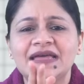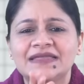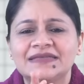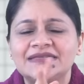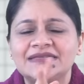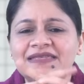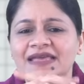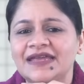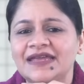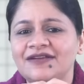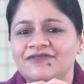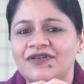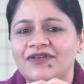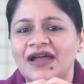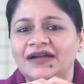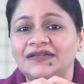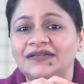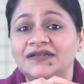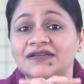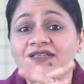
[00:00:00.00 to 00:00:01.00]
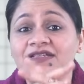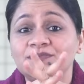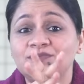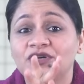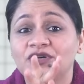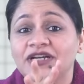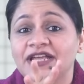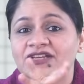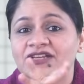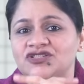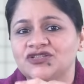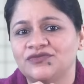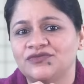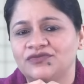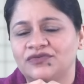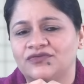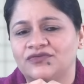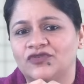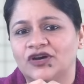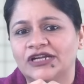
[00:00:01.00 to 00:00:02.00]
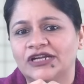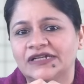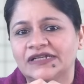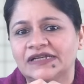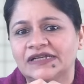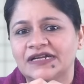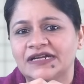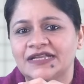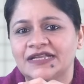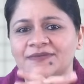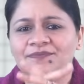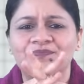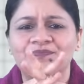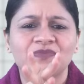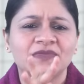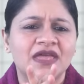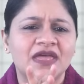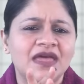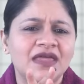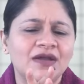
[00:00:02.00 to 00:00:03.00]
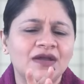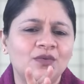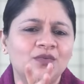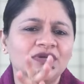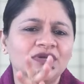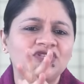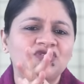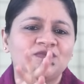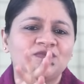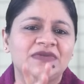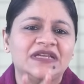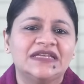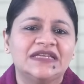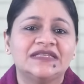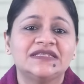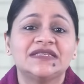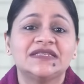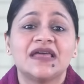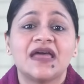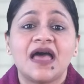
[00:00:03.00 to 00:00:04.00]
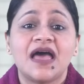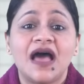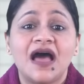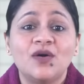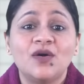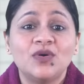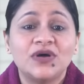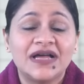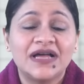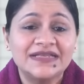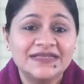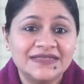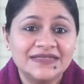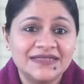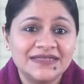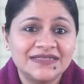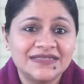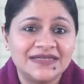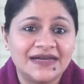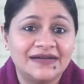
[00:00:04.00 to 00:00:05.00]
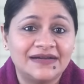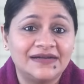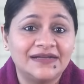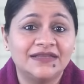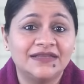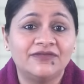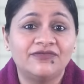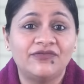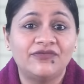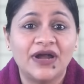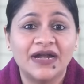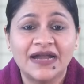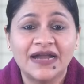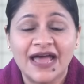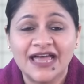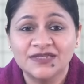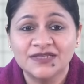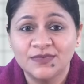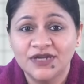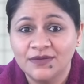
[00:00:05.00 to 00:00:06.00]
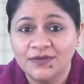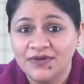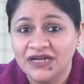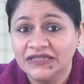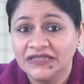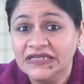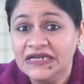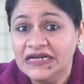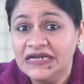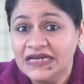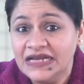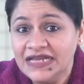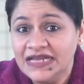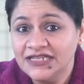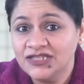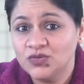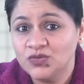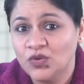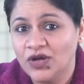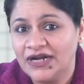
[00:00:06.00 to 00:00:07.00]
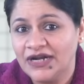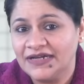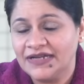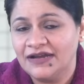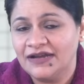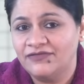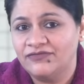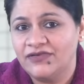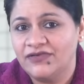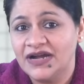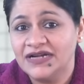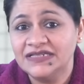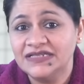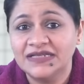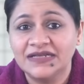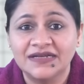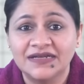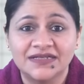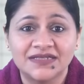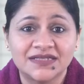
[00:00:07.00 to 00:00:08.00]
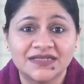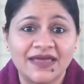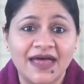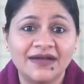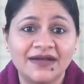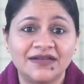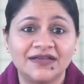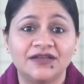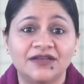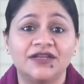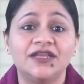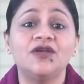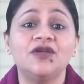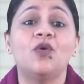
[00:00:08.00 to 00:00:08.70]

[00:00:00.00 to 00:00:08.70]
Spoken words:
The second factor is protection from volatility, now which means how consistently the fund has been among the least volatile funds in its category